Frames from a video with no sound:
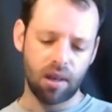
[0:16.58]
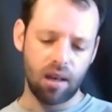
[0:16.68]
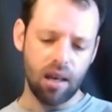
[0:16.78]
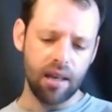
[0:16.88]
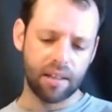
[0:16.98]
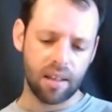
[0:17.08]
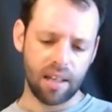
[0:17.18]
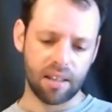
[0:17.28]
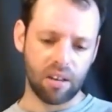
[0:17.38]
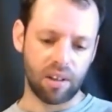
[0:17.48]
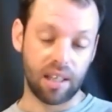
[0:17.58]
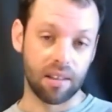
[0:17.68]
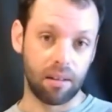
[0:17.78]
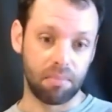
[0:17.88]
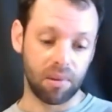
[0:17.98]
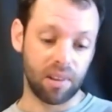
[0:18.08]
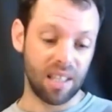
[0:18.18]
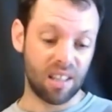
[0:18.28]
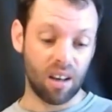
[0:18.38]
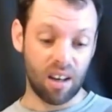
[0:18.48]
here's a good example.
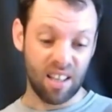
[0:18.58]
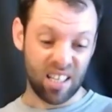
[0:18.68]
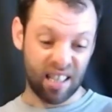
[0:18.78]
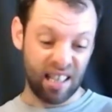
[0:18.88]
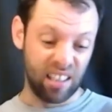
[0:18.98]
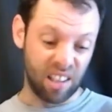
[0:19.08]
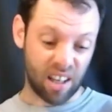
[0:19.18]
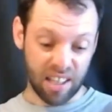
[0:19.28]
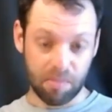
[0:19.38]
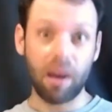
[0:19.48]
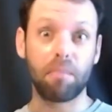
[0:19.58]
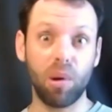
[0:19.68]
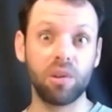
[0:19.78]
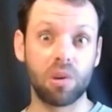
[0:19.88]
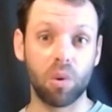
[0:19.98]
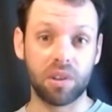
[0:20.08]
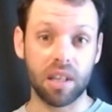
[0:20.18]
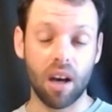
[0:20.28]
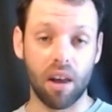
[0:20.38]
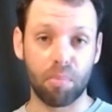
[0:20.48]
This little guy is being pulled towards
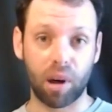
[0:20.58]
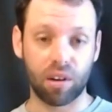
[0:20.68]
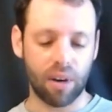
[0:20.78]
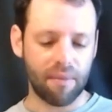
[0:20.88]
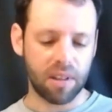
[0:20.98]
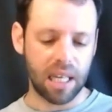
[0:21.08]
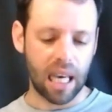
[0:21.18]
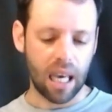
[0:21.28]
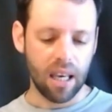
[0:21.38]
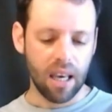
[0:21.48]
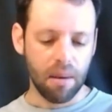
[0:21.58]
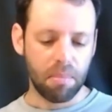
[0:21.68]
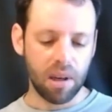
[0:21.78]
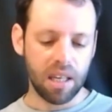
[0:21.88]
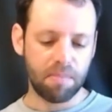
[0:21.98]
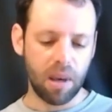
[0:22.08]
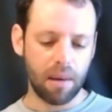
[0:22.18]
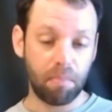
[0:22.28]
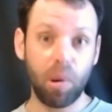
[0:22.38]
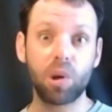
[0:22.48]
the Earth by gravity, but he's
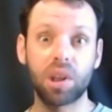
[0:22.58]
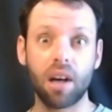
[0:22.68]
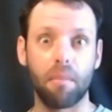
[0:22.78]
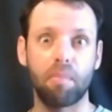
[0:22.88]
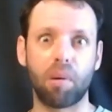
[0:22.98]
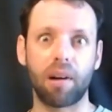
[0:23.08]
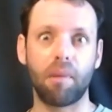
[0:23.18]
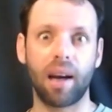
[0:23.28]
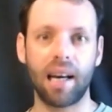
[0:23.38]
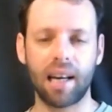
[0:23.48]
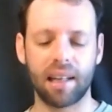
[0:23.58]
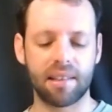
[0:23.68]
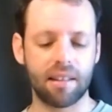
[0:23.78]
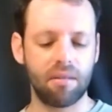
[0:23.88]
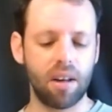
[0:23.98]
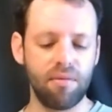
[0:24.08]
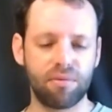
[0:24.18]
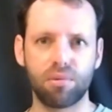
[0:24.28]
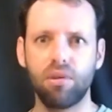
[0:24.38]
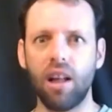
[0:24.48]
being pushed up by my hand. So
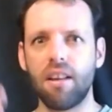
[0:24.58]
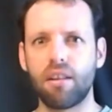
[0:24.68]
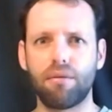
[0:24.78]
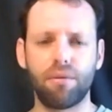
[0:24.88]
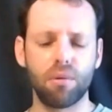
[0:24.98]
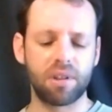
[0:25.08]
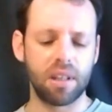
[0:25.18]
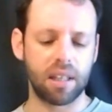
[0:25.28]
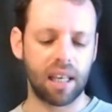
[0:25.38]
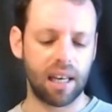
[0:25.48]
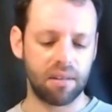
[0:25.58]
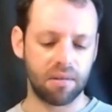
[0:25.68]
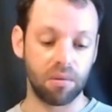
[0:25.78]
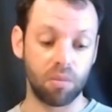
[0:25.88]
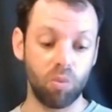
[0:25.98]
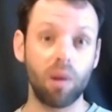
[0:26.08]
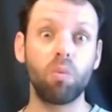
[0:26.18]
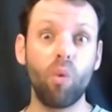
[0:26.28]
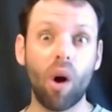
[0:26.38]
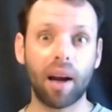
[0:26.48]
overall, the forces are cancelled. And well,
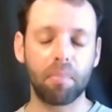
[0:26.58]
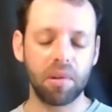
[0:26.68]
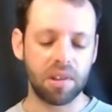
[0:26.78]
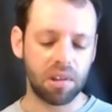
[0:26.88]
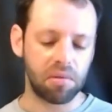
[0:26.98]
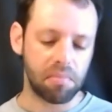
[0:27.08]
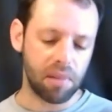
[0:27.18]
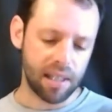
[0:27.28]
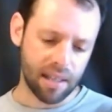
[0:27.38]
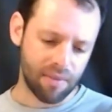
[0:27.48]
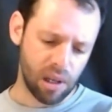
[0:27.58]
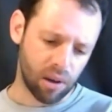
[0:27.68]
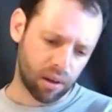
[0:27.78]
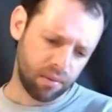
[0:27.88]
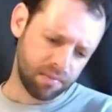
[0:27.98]
what happens to him? Let's have a look.